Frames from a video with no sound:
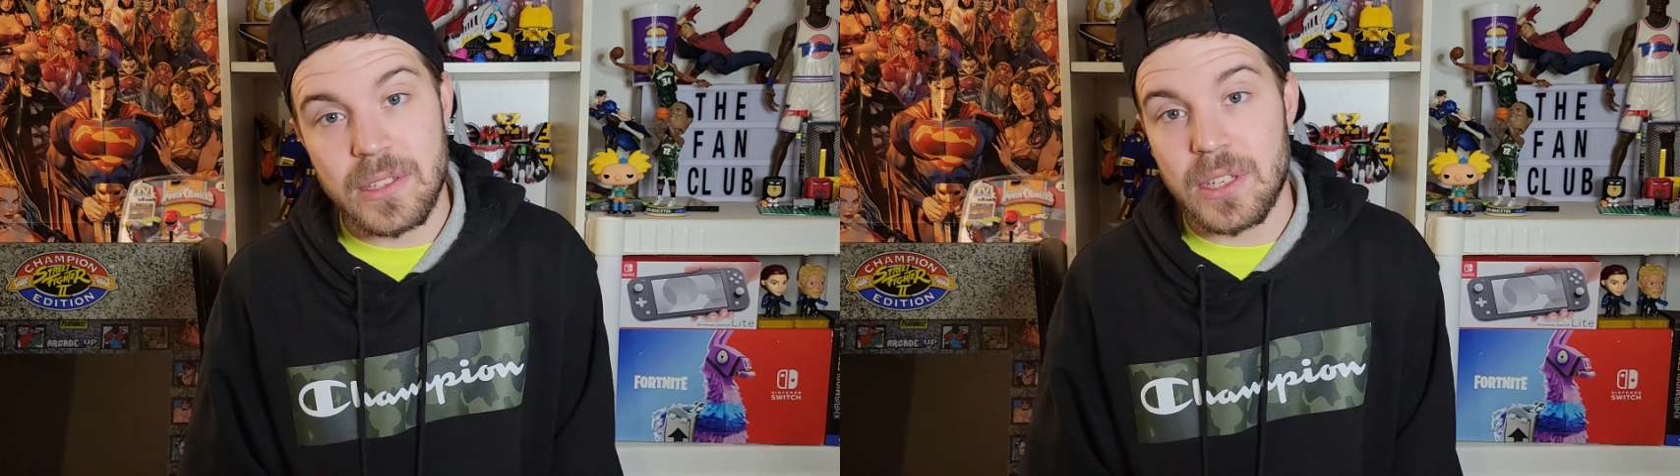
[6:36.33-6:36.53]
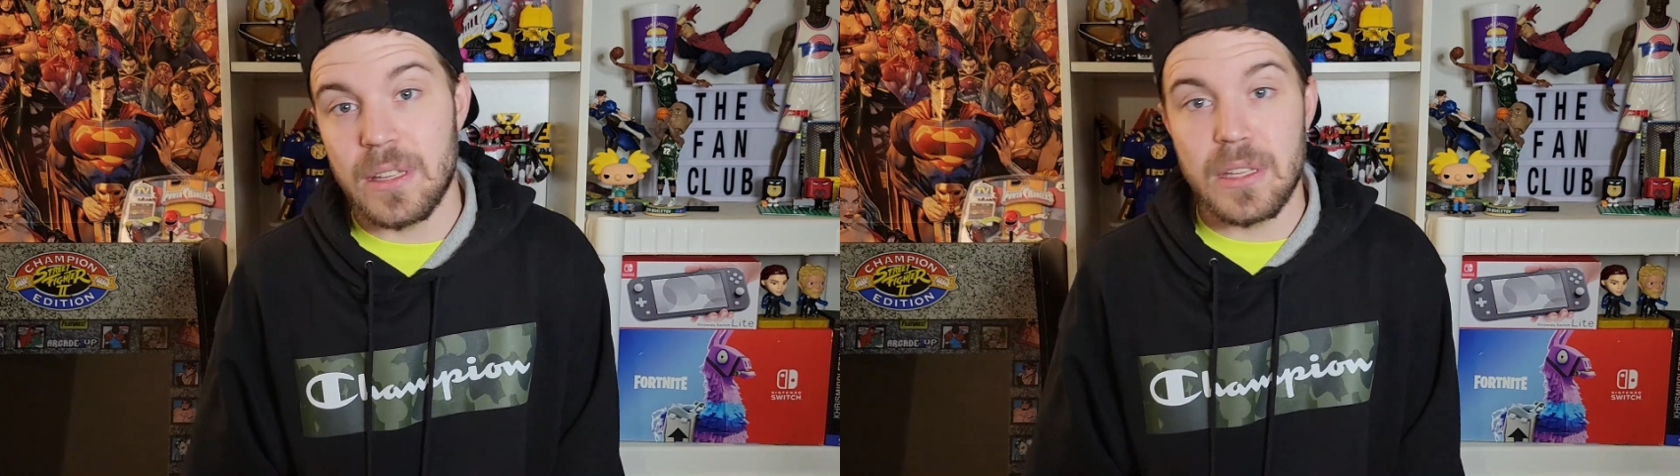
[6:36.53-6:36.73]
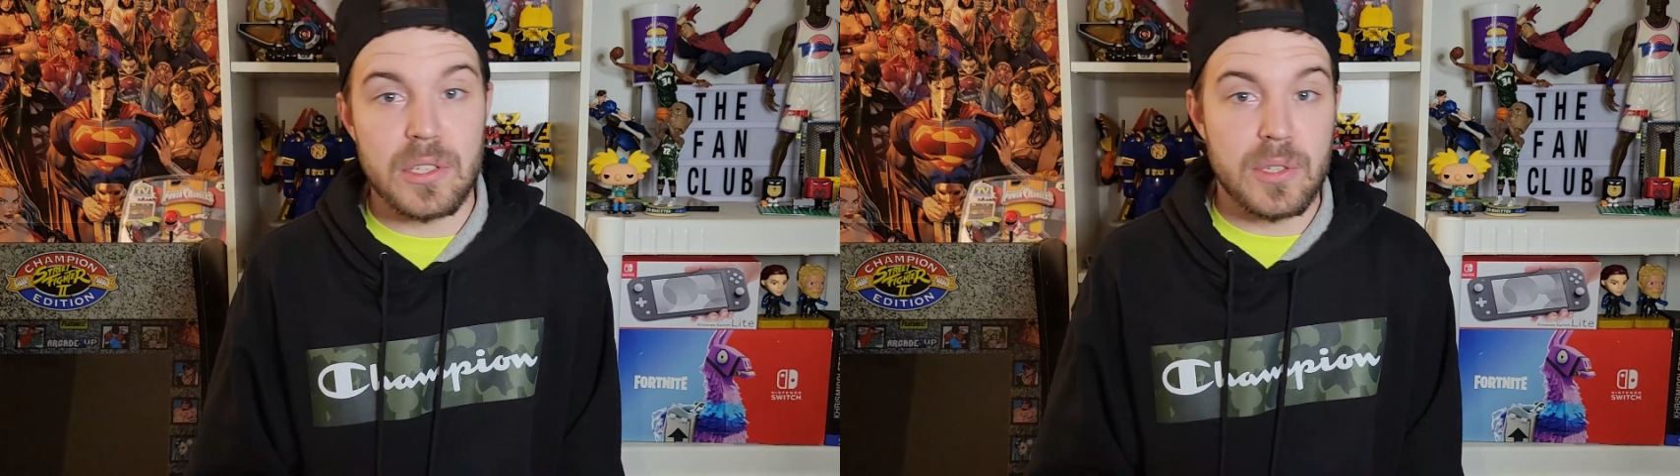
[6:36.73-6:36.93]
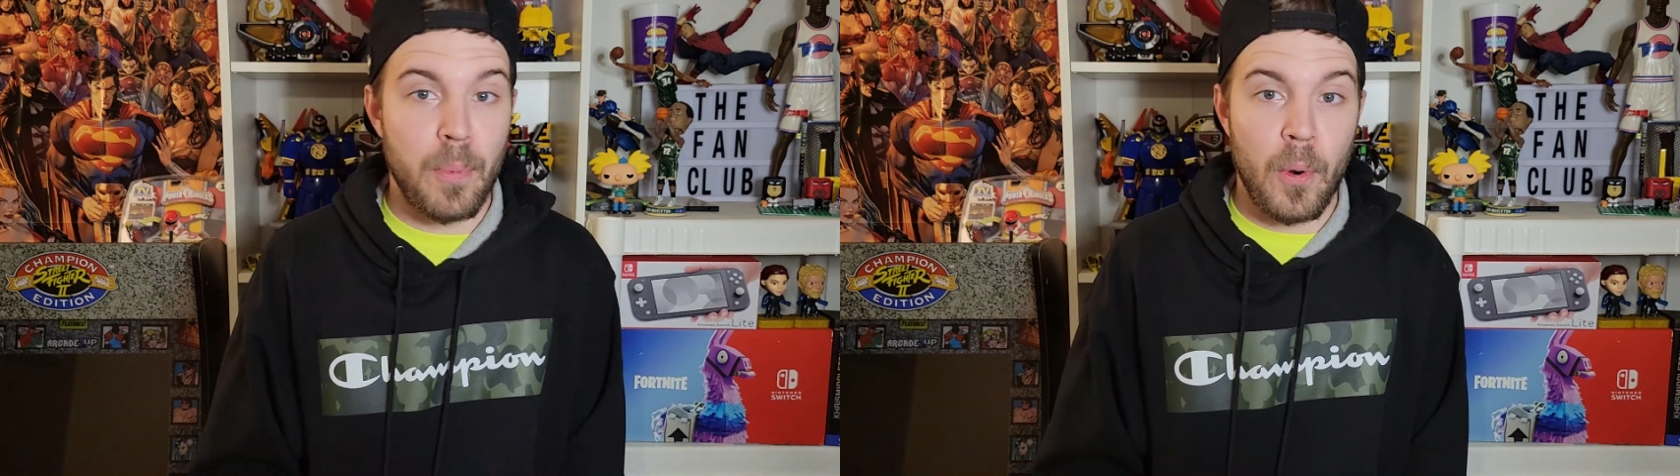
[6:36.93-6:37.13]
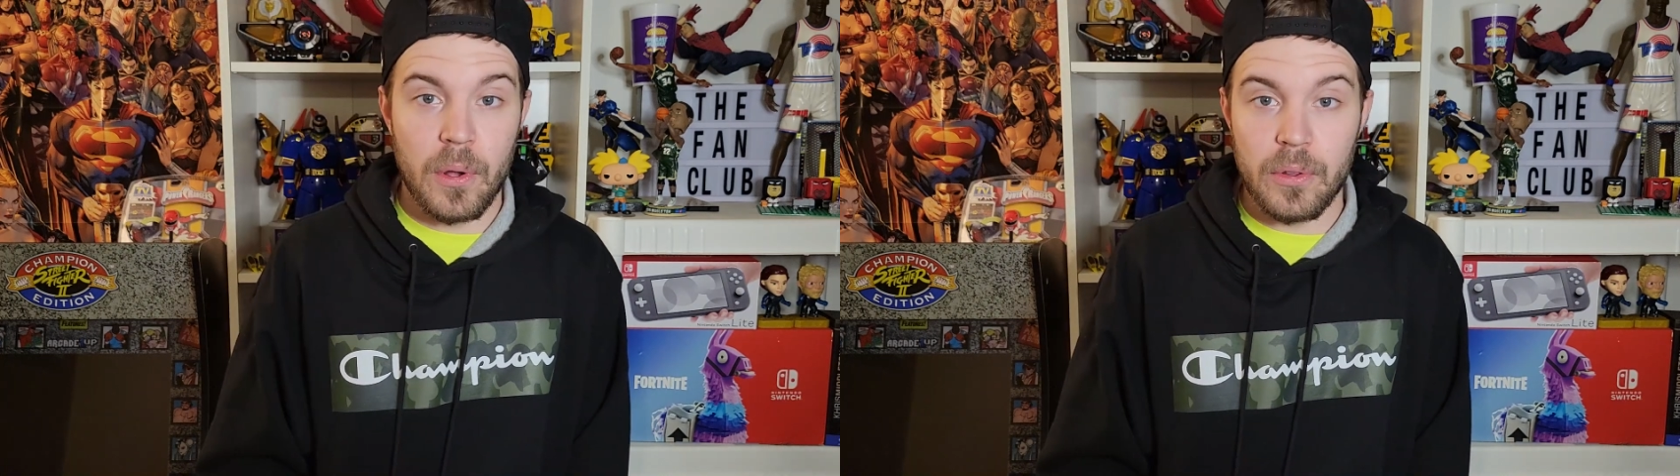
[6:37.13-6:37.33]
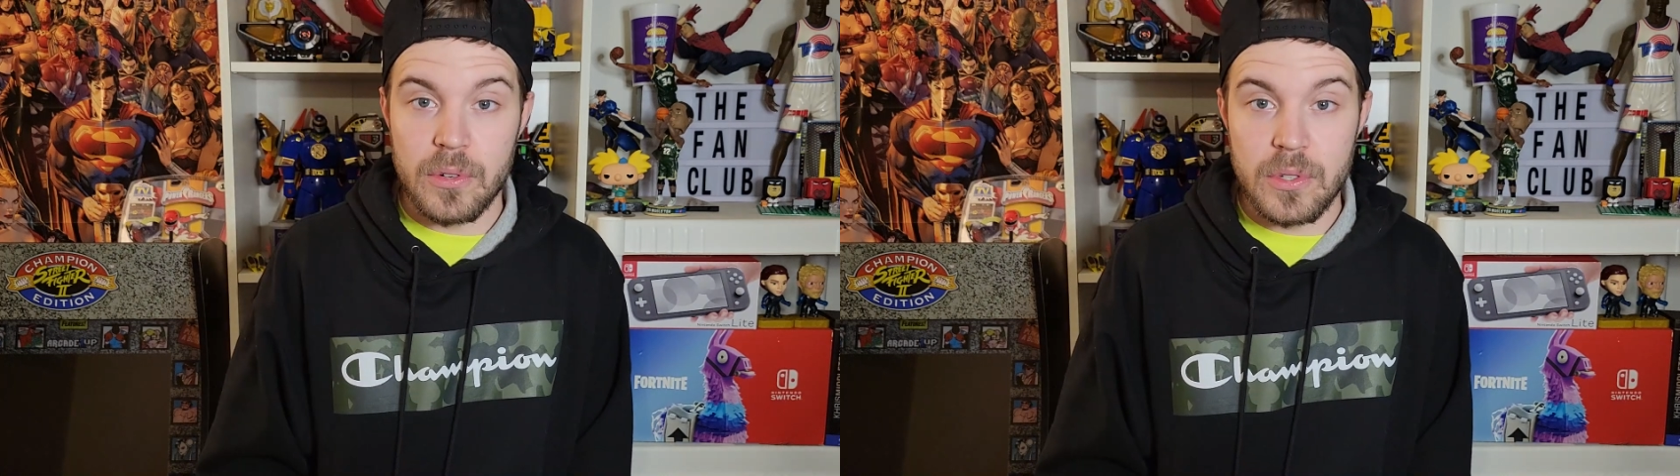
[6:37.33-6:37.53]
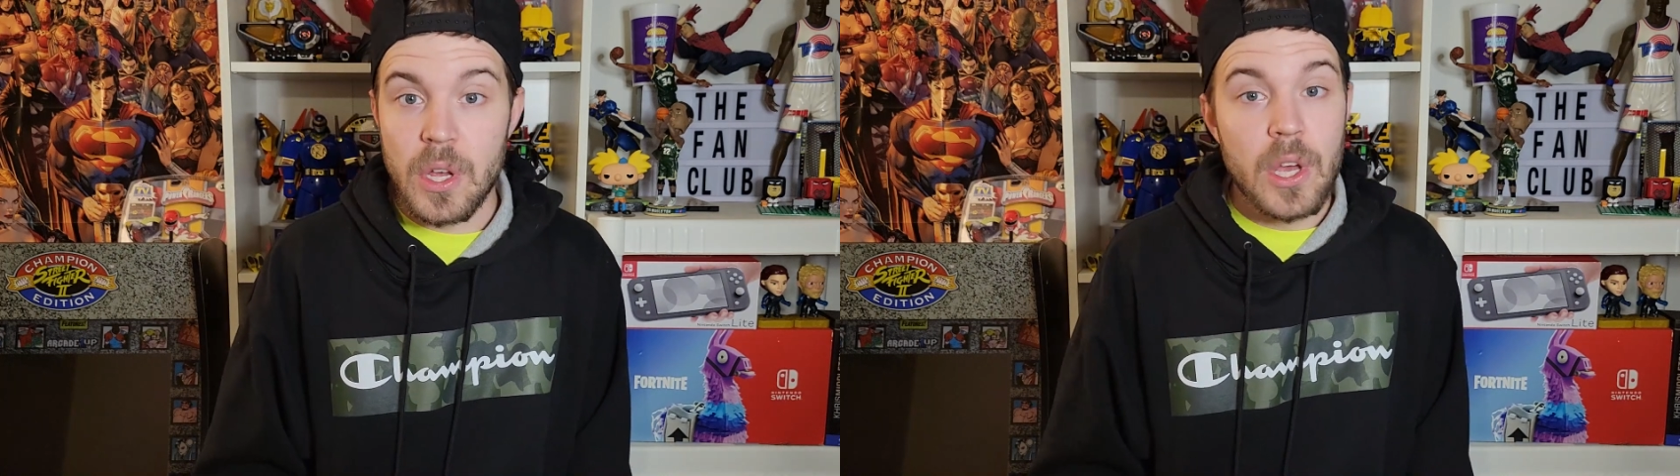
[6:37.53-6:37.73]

seen these spoilers.